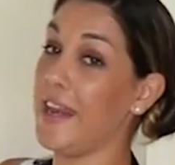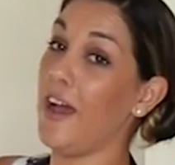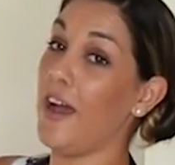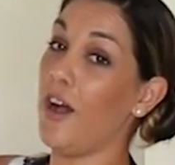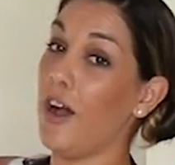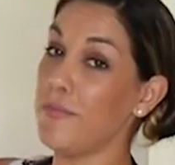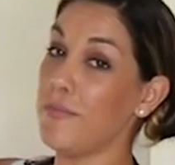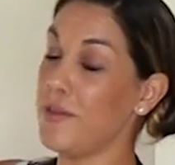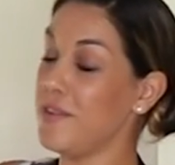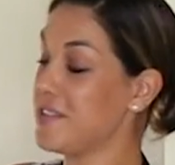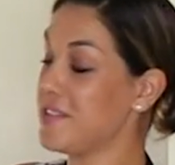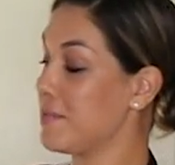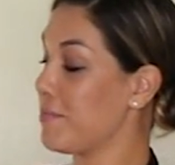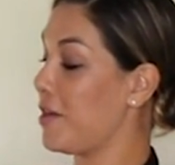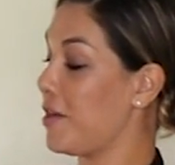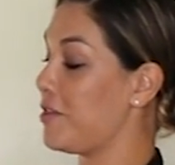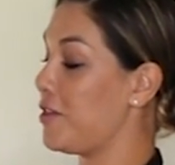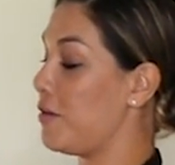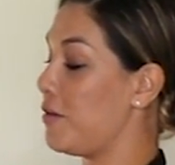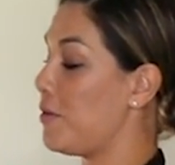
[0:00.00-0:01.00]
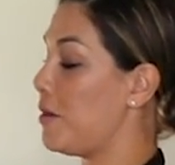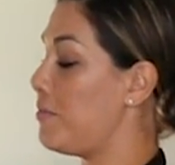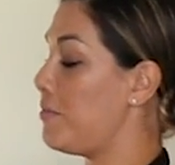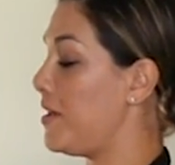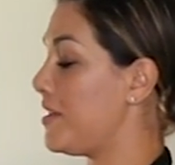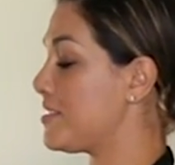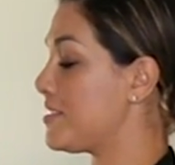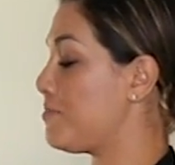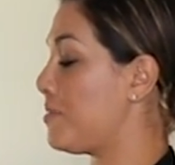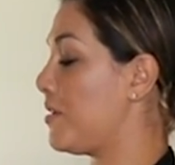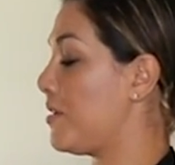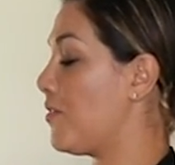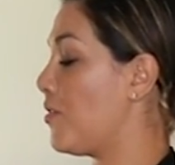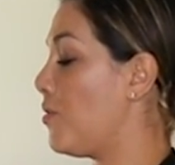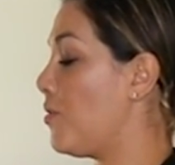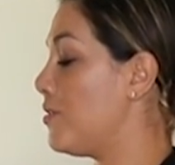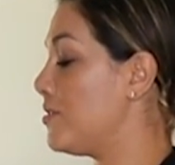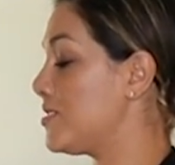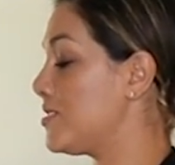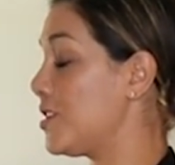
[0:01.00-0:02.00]
now I'm using my Thermomix, but of
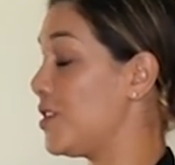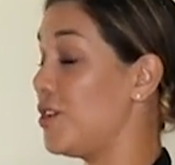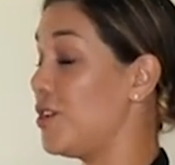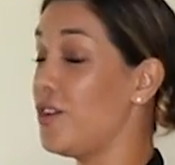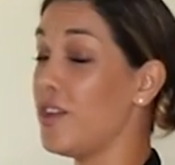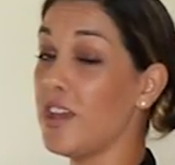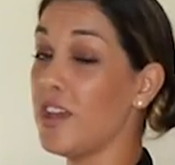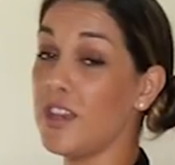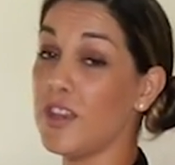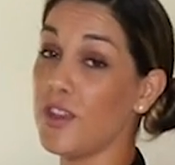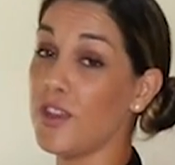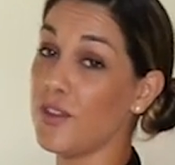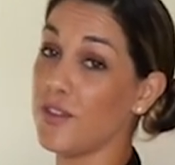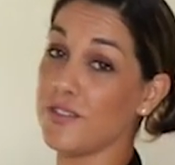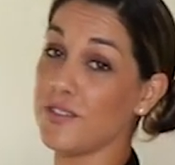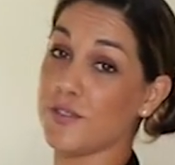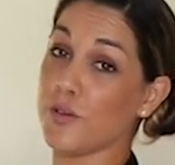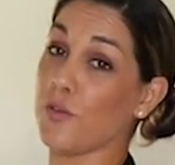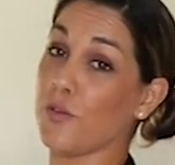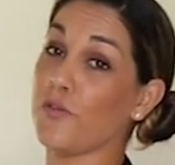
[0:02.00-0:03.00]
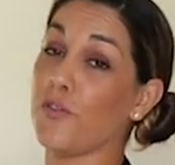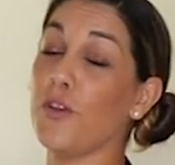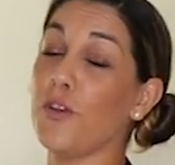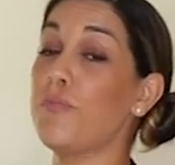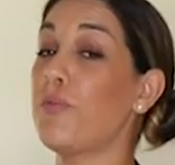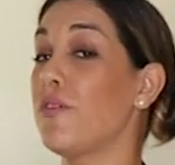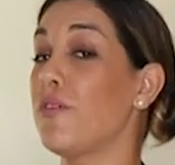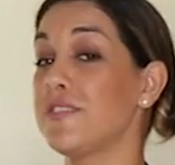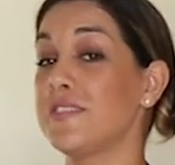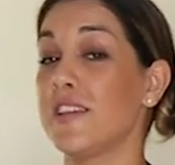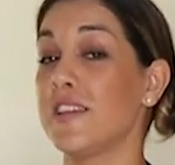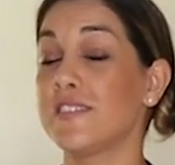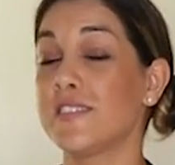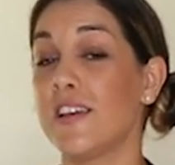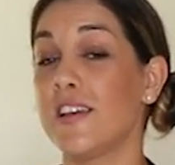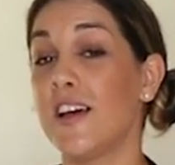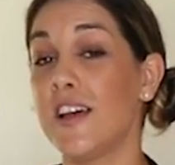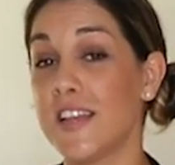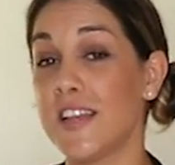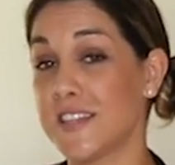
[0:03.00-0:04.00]
course you can use your food
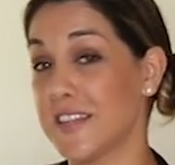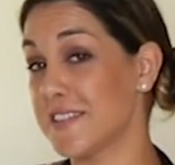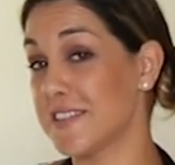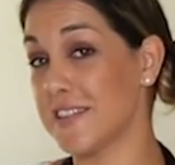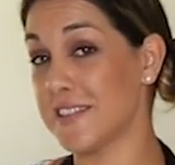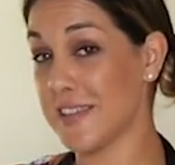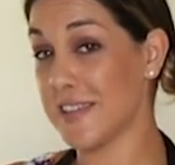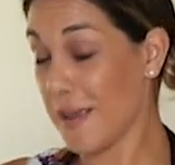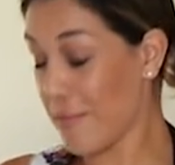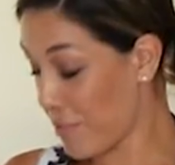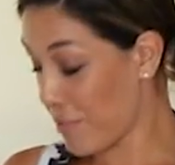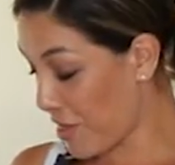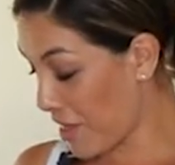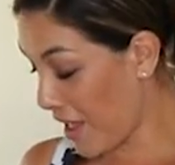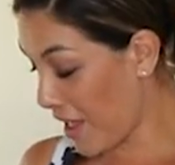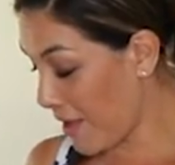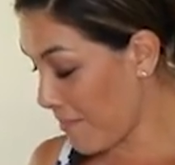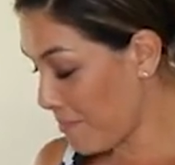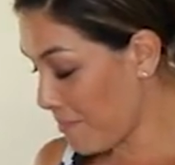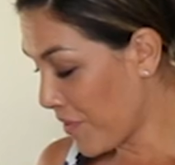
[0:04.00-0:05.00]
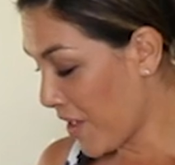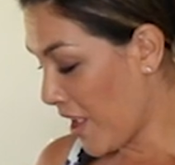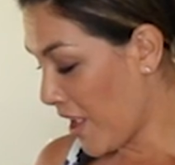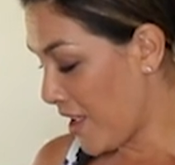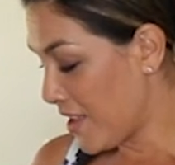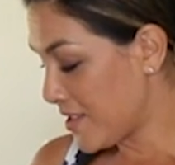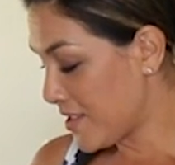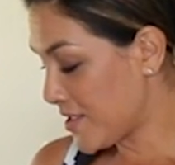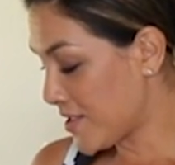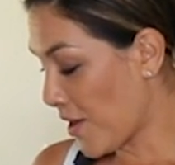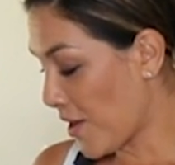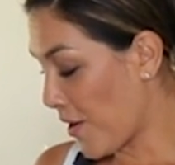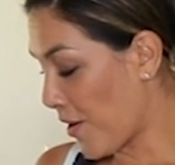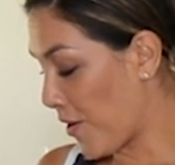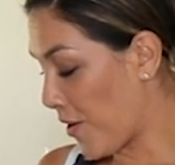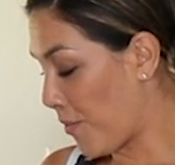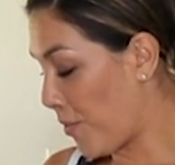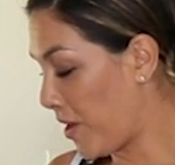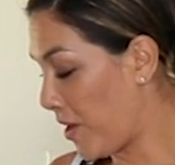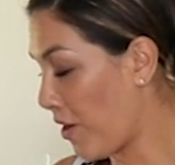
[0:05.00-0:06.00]
processor. It does the same thing.
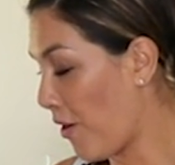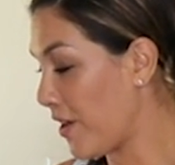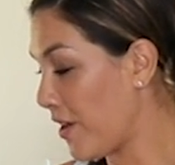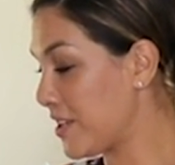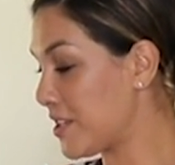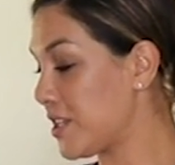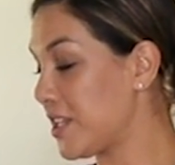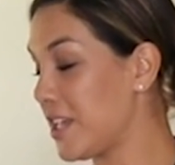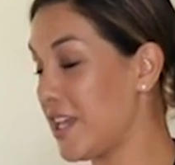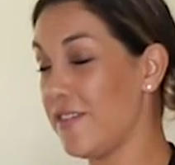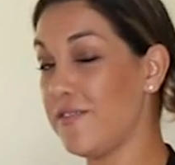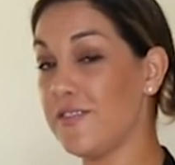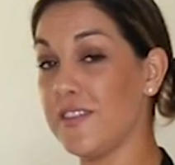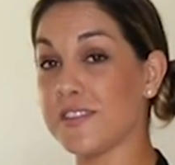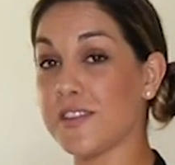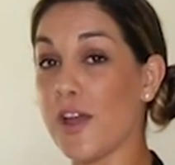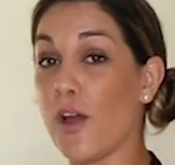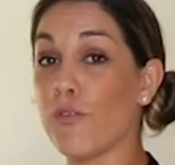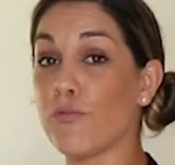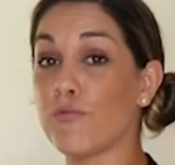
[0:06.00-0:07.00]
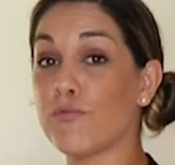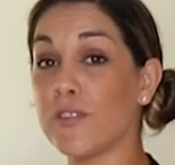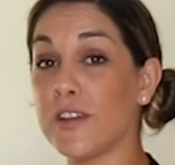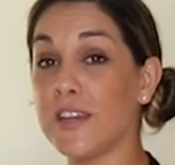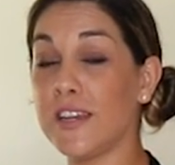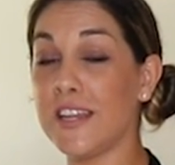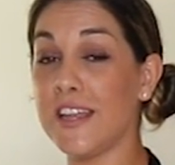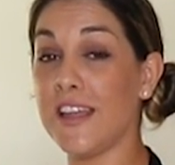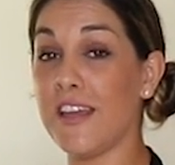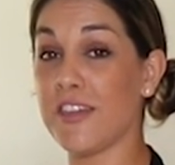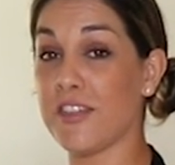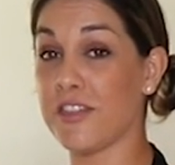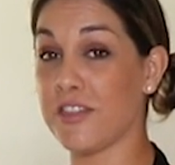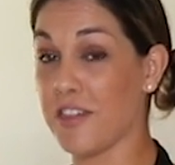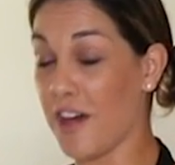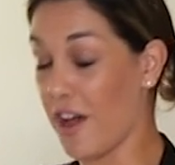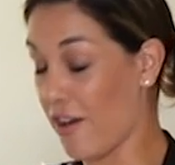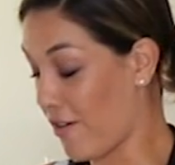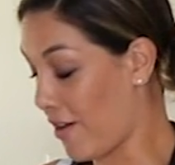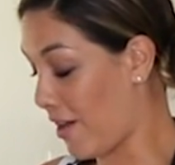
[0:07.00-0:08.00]
So we're going to give this a really
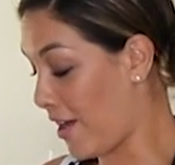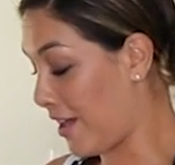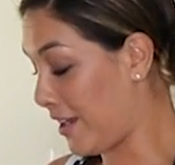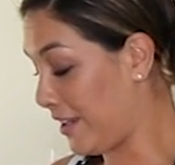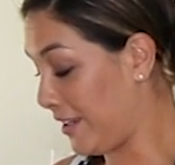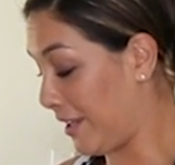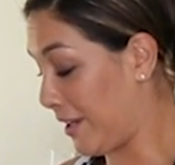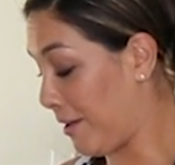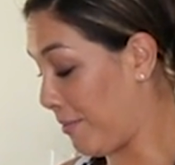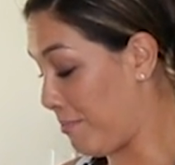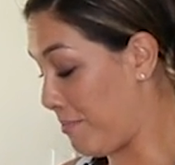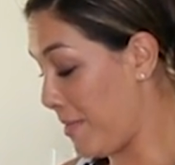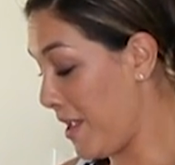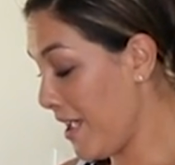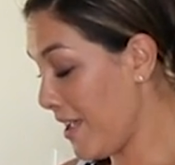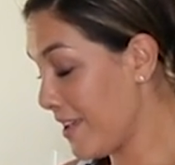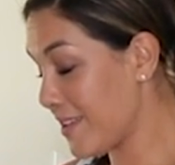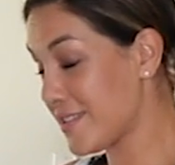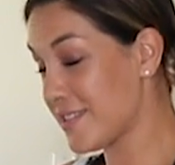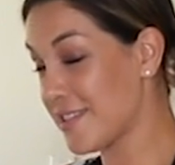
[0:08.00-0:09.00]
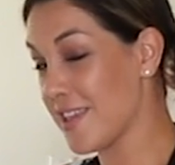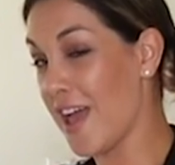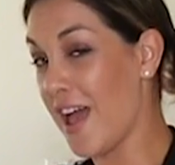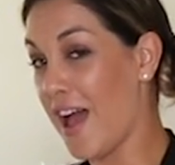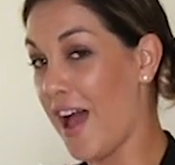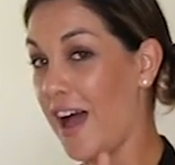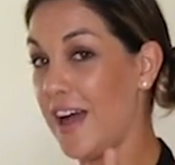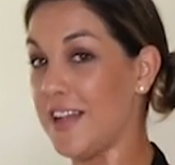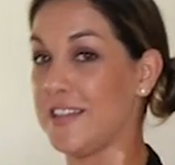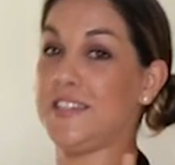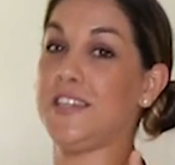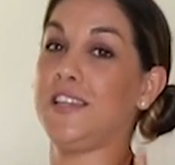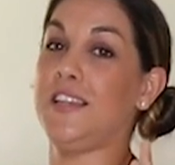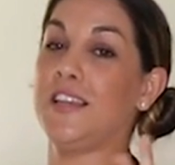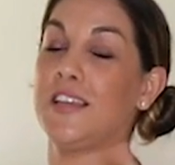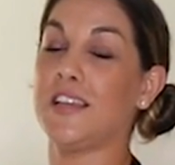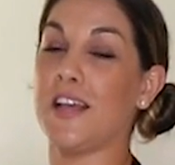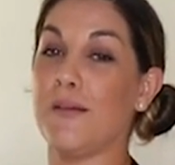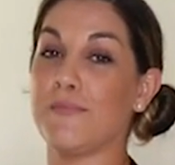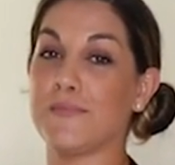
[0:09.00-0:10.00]
thorough little mix until
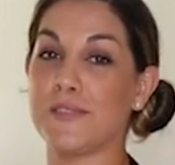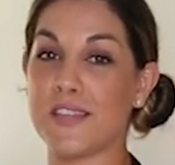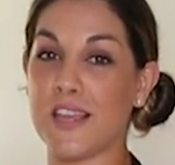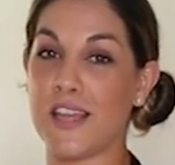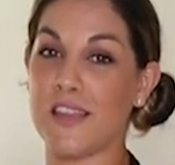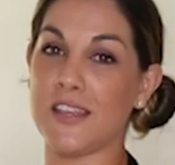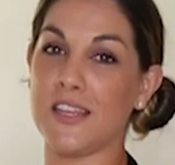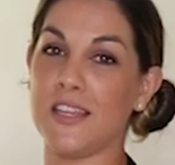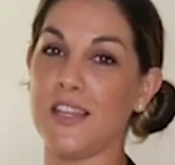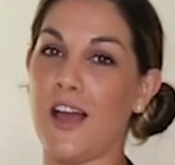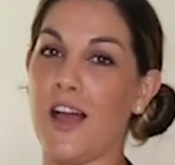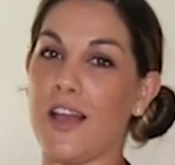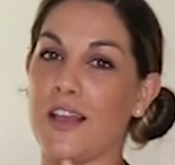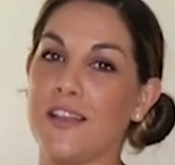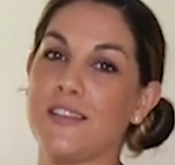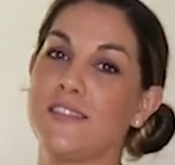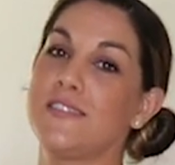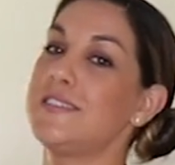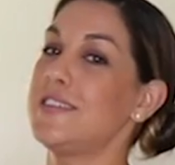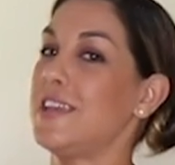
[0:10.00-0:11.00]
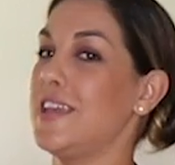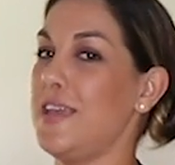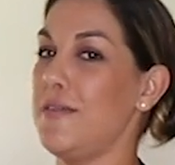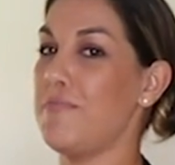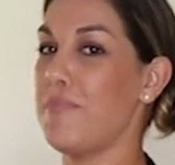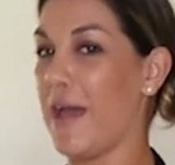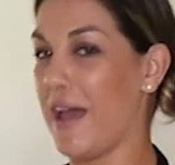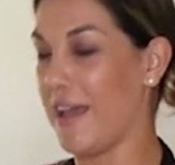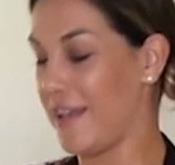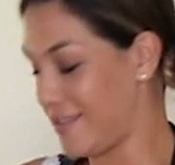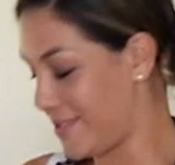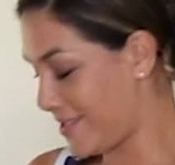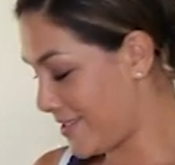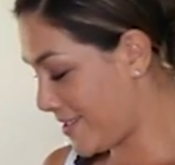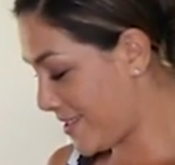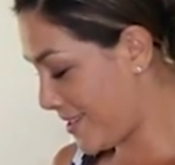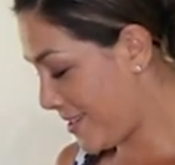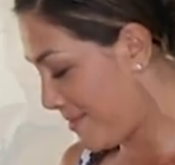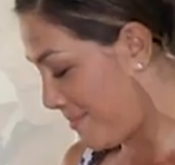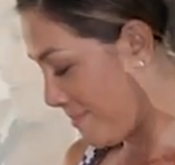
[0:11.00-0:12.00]
it comes together like a sticky
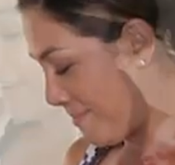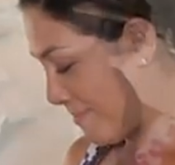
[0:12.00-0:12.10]
paste.